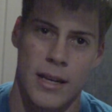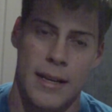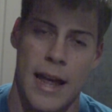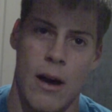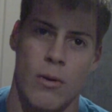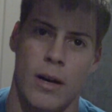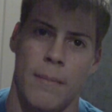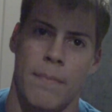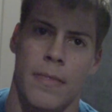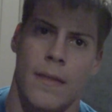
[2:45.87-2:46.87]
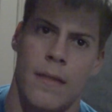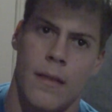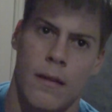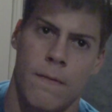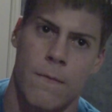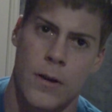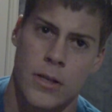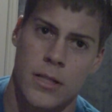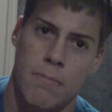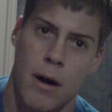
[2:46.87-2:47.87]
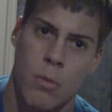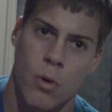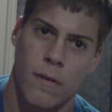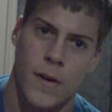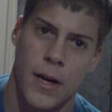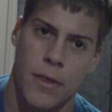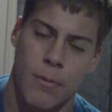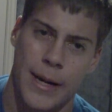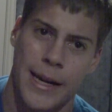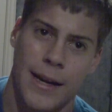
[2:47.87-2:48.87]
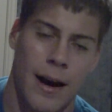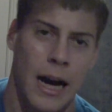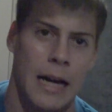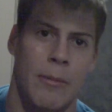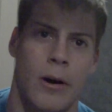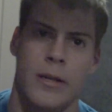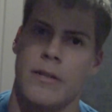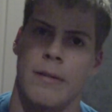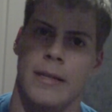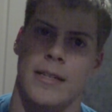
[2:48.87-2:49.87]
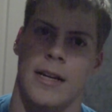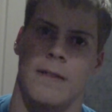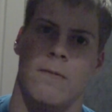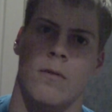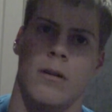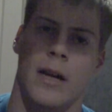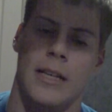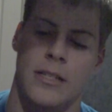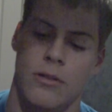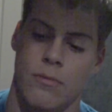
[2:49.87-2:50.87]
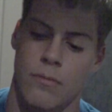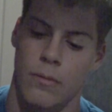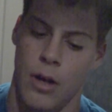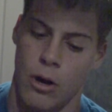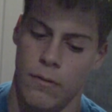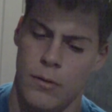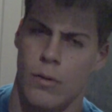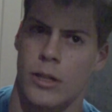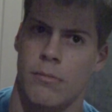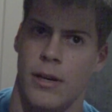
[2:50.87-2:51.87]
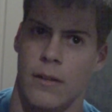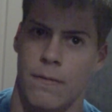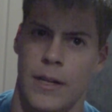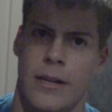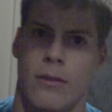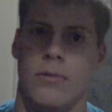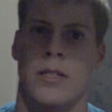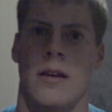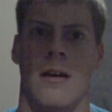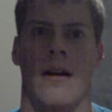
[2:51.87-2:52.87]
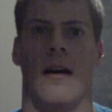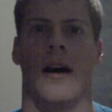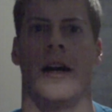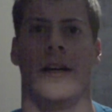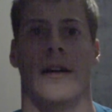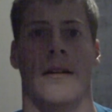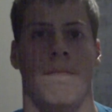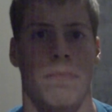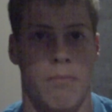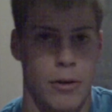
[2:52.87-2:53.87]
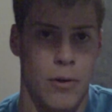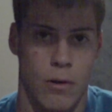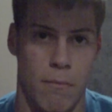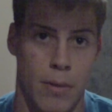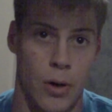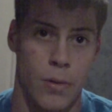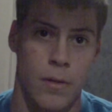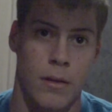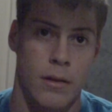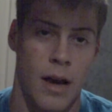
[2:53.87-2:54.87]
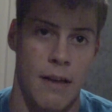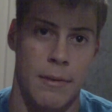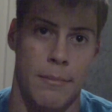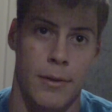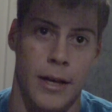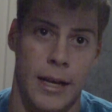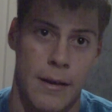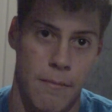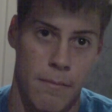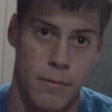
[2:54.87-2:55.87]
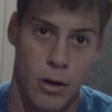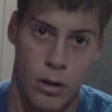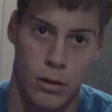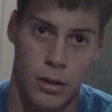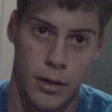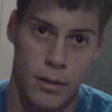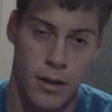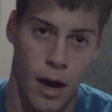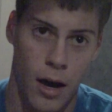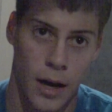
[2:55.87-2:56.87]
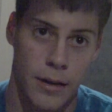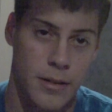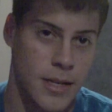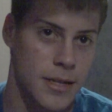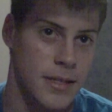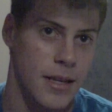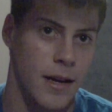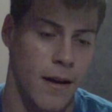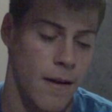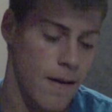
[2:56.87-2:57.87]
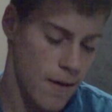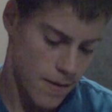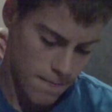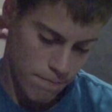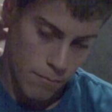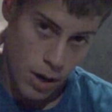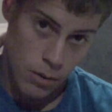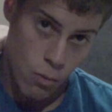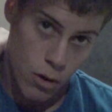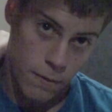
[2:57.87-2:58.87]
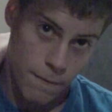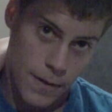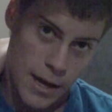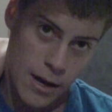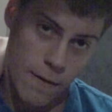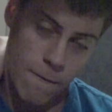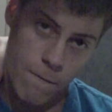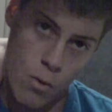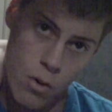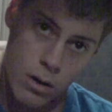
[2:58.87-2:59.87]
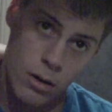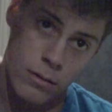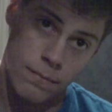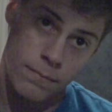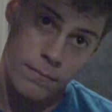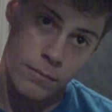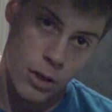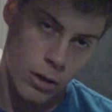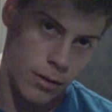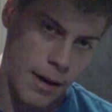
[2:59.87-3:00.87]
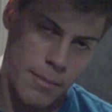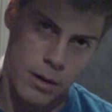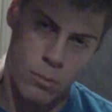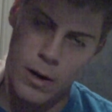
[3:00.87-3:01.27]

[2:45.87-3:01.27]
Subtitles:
Now, first, Modern Warfare 3, I am also excited for. As you know, if you watch my other videos, I pre-ordered both. I've been playing COD since Modern Warfare 4, or not Modern